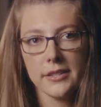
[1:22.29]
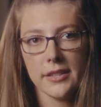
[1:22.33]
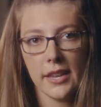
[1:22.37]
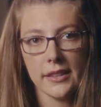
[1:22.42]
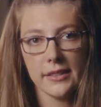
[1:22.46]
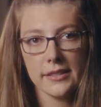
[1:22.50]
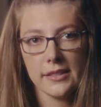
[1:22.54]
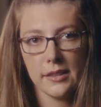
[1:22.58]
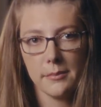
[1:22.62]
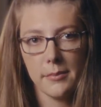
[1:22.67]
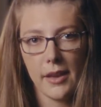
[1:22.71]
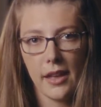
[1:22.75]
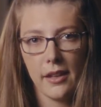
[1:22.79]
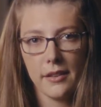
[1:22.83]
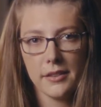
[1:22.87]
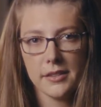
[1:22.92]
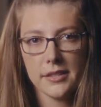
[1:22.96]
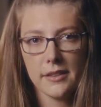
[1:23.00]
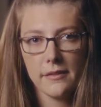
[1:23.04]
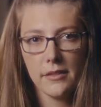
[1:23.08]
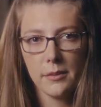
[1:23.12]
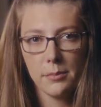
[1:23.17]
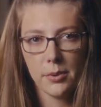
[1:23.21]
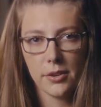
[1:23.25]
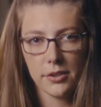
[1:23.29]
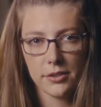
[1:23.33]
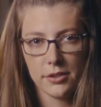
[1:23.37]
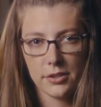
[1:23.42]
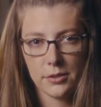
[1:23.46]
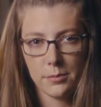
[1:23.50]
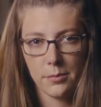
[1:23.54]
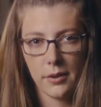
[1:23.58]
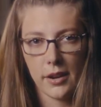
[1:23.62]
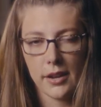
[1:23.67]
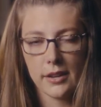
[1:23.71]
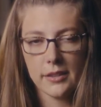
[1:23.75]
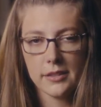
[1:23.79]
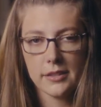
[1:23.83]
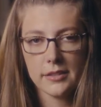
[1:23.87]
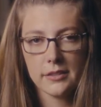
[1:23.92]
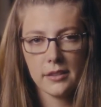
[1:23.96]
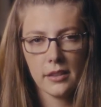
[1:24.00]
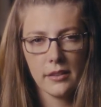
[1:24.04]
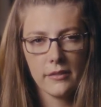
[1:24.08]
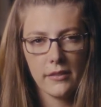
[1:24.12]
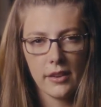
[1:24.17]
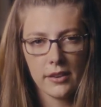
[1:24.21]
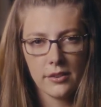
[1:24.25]
sends the balance of the purchase price to
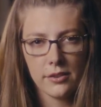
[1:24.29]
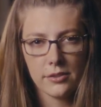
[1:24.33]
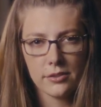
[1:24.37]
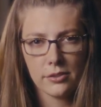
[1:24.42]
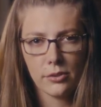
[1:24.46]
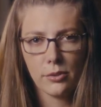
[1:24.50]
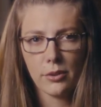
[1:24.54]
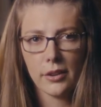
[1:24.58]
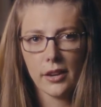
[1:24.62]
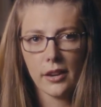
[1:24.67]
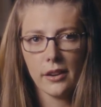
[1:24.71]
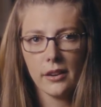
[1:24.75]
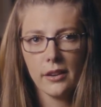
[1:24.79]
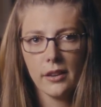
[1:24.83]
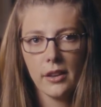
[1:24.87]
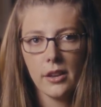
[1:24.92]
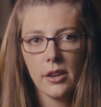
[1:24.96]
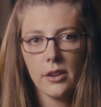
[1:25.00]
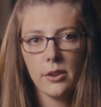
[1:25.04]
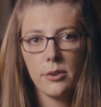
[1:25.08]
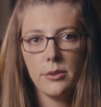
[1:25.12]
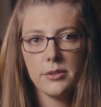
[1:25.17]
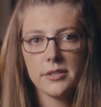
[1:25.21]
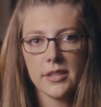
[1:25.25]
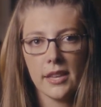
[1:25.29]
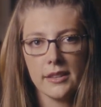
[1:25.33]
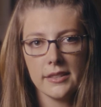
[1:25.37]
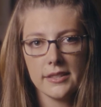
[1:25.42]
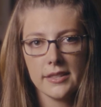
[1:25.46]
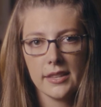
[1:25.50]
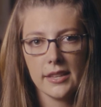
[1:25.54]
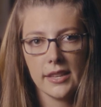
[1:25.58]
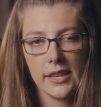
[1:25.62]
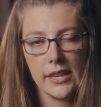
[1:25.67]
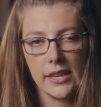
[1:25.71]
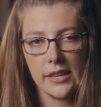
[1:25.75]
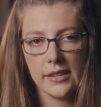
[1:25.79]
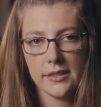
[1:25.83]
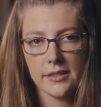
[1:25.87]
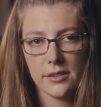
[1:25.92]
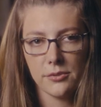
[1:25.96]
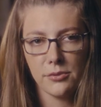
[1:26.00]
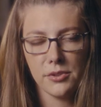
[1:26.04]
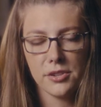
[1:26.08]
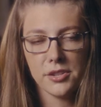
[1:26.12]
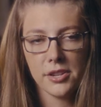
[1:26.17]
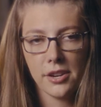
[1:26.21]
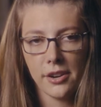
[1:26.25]
the vendor's lawyer, who sends the keys in
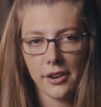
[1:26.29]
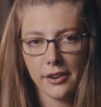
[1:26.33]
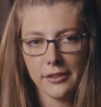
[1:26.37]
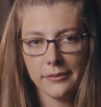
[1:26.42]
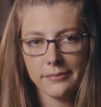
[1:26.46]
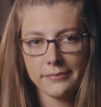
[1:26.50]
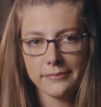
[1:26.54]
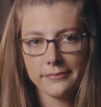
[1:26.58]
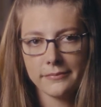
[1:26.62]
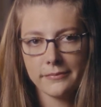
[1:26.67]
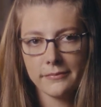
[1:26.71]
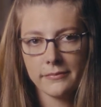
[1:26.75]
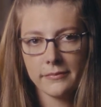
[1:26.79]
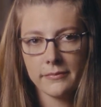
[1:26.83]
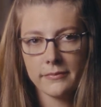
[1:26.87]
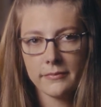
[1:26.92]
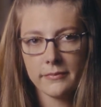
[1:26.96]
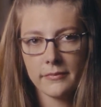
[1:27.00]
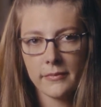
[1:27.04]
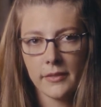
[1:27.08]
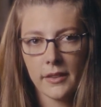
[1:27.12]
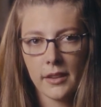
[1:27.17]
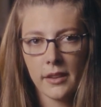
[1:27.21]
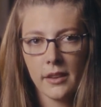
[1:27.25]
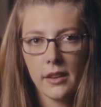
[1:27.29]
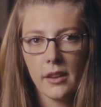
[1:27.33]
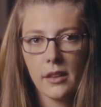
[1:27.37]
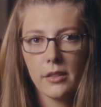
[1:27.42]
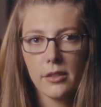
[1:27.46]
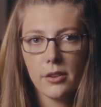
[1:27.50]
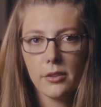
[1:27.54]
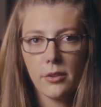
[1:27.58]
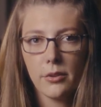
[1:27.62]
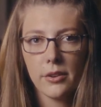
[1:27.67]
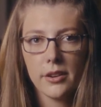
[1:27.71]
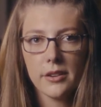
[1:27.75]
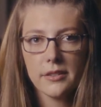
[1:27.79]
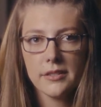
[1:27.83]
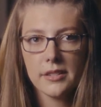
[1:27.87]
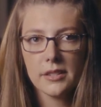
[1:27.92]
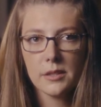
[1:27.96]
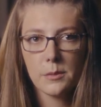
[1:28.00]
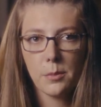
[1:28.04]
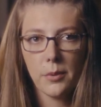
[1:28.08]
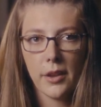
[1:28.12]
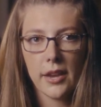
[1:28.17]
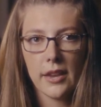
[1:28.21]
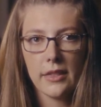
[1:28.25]
return. The lawyers
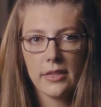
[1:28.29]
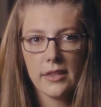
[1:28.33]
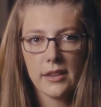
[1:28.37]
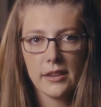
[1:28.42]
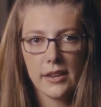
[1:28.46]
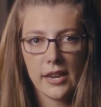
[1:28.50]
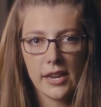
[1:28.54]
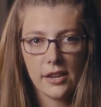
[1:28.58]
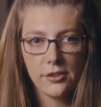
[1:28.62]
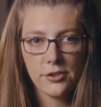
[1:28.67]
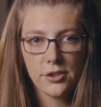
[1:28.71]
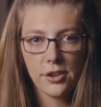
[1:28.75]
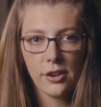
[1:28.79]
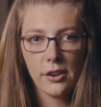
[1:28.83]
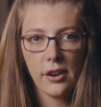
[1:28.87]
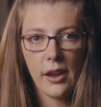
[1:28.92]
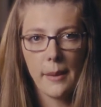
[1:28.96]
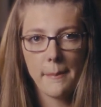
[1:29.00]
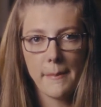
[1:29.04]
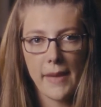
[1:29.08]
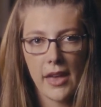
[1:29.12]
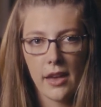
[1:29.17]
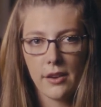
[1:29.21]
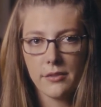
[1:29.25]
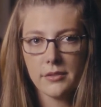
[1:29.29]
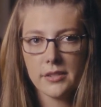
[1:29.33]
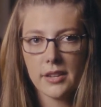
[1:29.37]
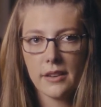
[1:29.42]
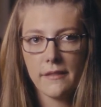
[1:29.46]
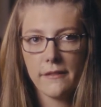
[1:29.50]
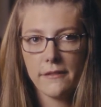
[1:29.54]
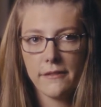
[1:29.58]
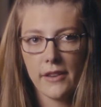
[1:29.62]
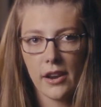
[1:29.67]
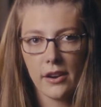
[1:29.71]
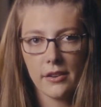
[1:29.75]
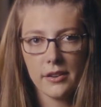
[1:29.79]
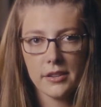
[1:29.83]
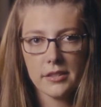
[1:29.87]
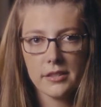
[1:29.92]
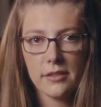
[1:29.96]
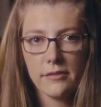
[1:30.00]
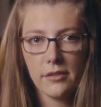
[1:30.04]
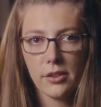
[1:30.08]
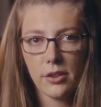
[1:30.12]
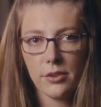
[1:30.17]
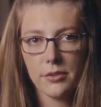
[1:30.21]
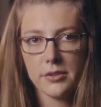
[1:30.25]
explain the nature, amount, and fairness
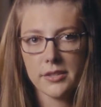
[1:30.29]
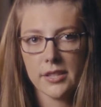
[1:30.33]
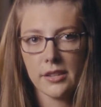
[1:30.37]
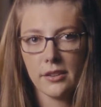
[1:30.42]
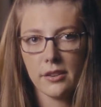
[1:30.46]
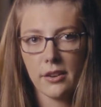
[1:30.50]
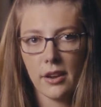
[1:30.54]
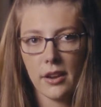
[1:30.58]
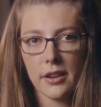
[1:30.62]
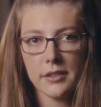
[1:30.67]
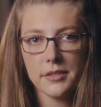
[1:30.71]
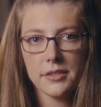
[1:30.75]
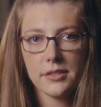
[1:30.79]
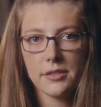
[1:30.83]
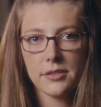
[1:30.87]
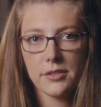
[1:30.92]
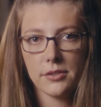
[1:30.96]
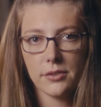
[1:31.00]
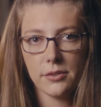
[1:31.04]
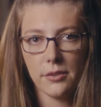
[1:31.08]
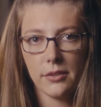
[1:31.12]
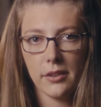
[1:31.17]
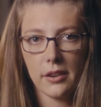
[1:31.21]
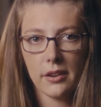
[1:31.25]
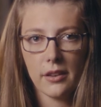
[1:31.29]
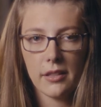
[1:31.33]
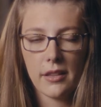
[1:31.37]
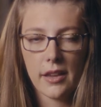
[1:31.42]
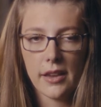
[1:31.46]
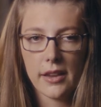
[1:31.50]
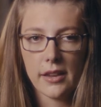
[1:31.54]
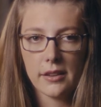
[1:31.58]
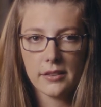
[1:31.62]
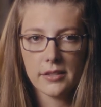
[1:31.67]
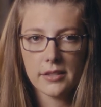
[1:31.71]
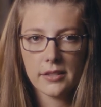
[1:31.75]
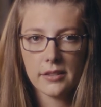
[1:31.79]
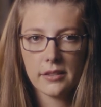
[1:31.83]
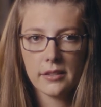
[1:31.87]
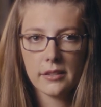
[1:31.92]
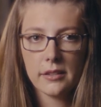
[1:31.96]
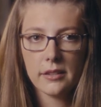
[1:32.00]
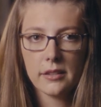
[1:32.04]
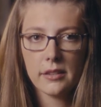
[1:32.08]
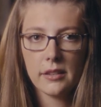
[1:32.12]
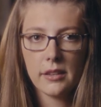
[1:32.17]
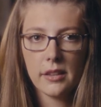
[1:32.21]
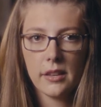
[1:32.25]
of closing costs to their client.
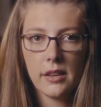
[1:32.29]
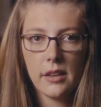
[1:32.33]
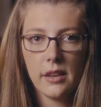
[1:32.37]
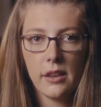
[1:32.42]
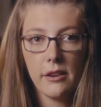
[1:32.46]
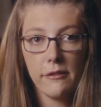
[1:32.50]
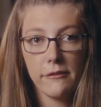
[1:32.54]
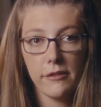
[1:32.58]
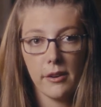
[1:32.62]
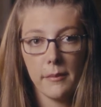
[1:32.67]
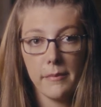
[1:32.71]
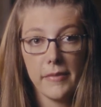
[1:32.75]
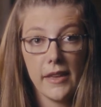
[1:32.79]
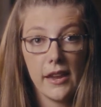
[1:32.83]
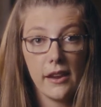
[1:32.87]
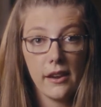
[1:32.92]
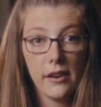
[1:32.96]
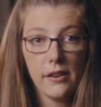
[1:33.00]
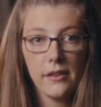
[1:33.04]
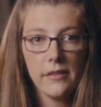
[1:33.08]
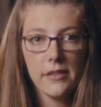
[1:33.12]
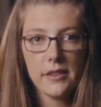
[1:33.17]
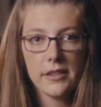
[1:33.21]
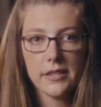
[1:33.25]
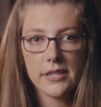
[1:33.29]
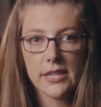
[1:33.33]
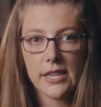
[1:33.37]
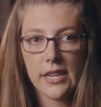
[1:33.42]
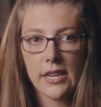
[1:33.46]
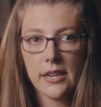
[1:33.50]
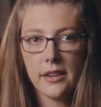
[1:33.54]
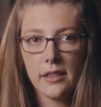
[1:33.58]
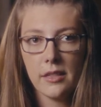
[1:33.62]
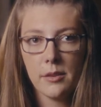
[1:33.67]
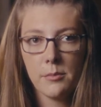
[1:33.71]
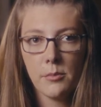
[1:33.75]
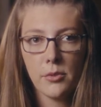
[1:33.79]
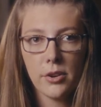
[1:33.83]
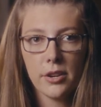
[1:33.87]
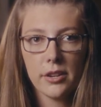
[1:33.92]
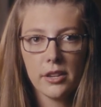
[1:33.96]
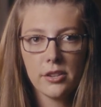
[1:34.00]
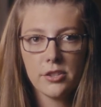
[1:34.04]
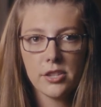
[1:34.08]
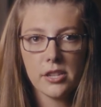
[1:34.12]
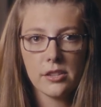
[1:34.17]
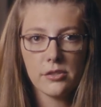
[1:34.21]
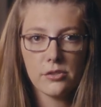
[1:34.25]
From there, the deed and the
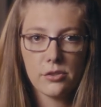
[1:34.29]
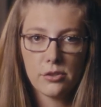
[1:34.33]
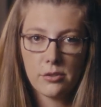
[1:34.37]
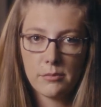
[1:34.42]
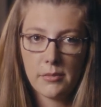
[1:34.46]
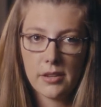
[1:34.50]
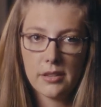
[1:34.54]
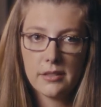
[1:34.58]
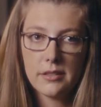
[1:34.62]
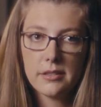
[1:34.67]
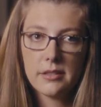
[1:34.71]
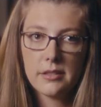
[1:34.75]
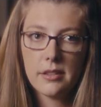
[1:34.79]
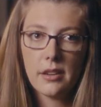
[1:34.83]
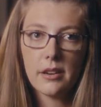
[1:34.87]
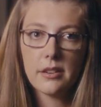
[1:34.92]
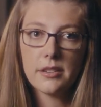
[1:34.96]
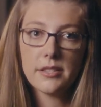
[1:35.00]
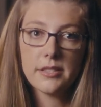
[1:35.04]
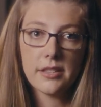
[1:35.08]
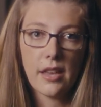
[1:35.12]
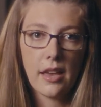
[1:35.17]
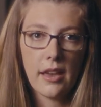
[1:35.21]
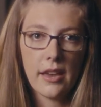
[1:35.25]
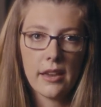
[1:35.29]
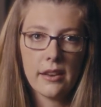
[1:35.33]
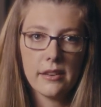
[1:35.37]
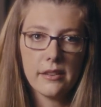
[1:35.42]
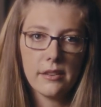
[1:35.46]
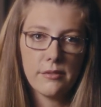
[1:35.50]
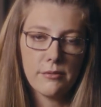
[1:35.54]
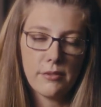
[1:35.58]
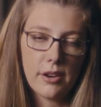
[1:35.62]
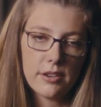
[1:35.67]
mortgage instruments are signed and